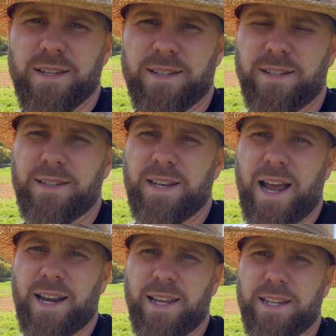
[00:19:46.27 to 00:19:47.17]

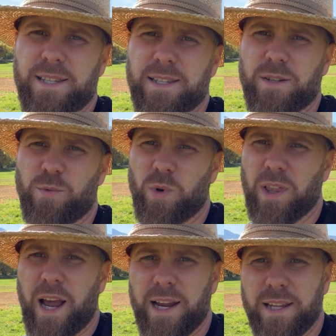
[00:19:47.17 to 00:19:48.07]
Cincinnati's
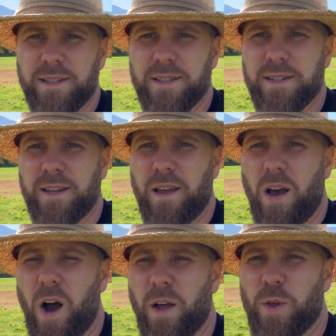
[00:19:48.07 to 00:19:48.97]
reliance
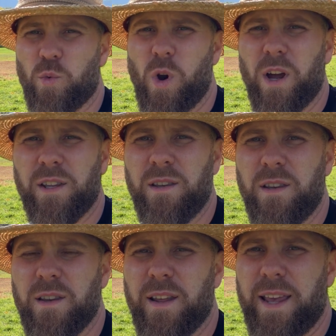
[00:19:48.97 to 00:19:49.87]
on the run
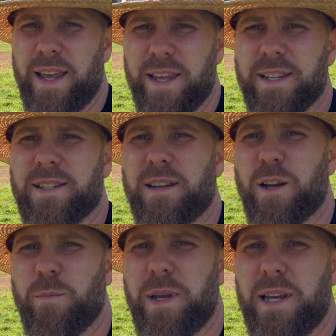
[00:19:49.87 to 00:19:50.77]
is going
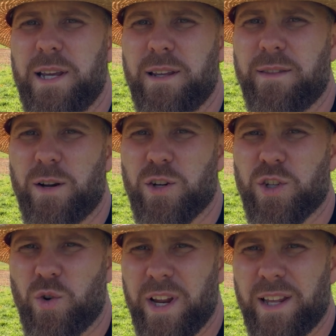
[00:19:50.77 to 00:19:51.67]
to be their
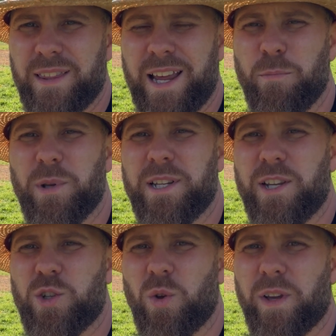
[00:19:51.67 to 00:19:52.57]
strength and
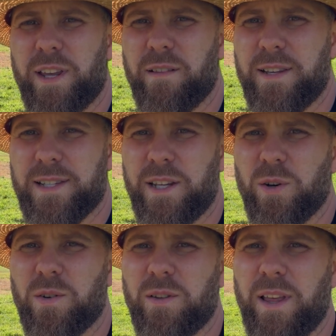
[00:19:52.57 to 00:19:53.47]
potential Achilles
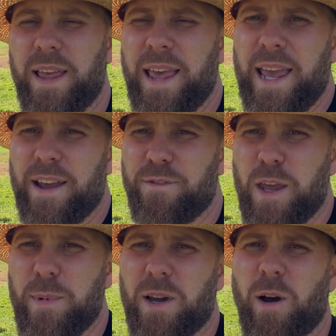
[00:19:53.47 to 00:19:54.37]
heel. If
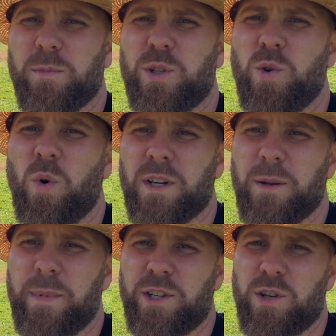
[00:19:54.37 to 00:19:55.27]
they become too
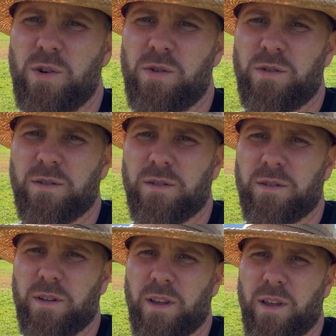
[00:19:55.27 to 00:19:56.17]
one-dimensional,
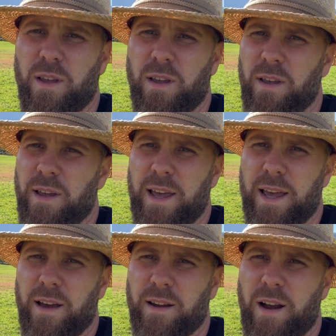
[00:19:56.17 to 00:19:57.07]

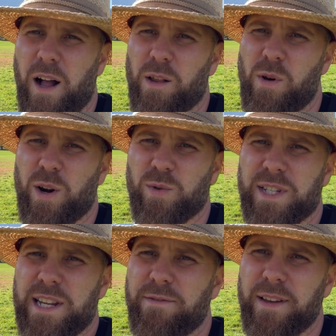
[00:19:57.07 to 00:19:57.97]
Colorado's
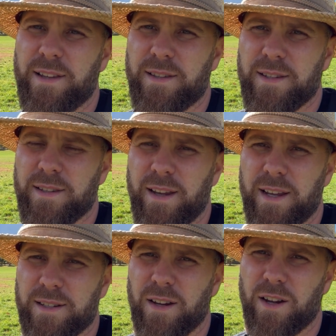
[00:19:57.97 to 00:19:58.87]
defense
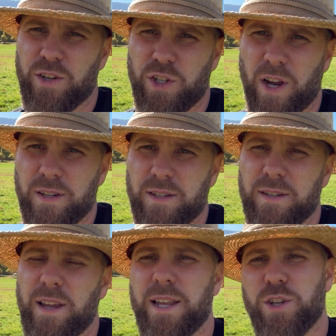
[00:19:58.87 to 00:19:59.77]
is going to adjust
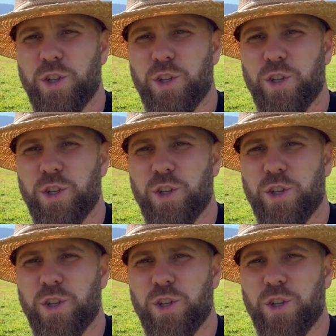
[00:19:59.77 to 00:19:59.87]
and